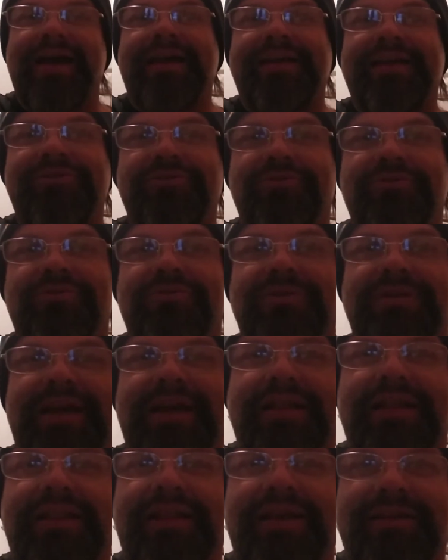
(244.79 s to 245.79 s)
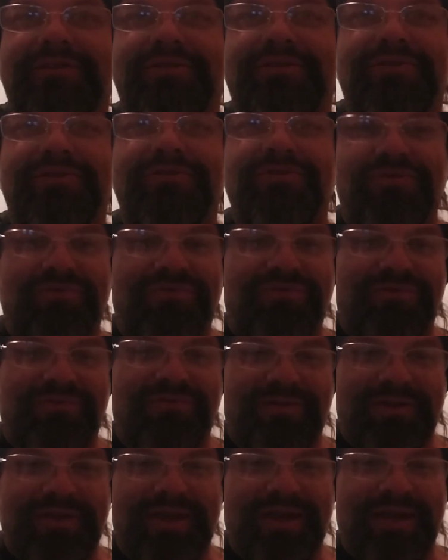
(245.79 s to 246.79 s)
You know, at parties and
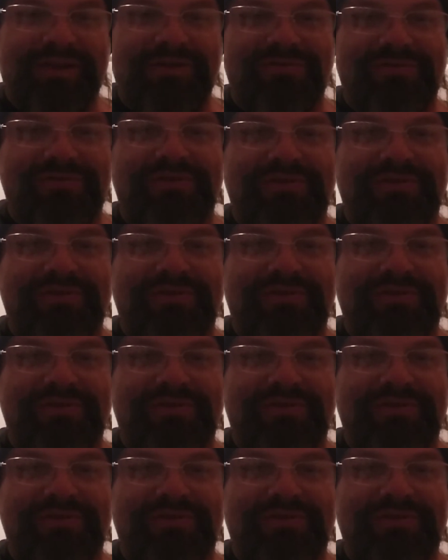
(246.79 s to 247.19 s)
stuff, and do